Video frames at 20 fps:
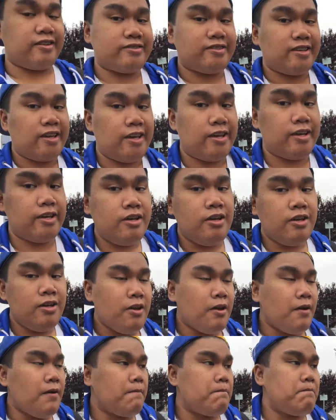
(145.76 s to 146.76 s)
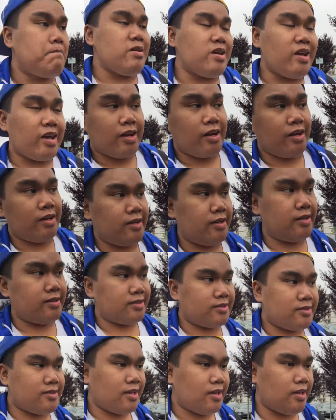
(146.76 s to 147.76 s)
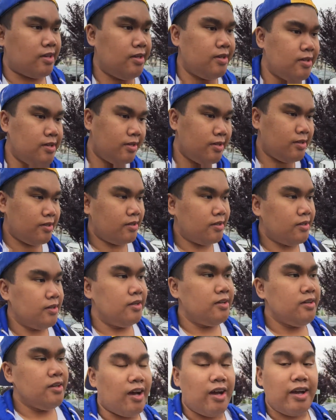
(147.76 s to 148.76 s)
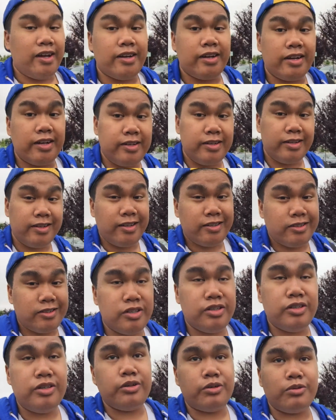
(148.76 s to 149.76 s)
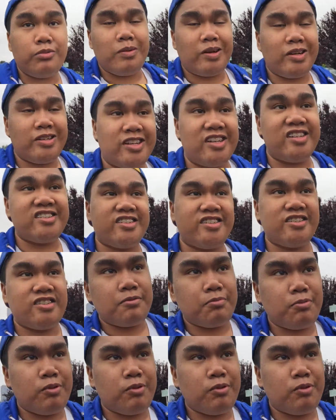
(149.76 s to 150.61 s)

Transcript: Jose because I didn't get to do my dentist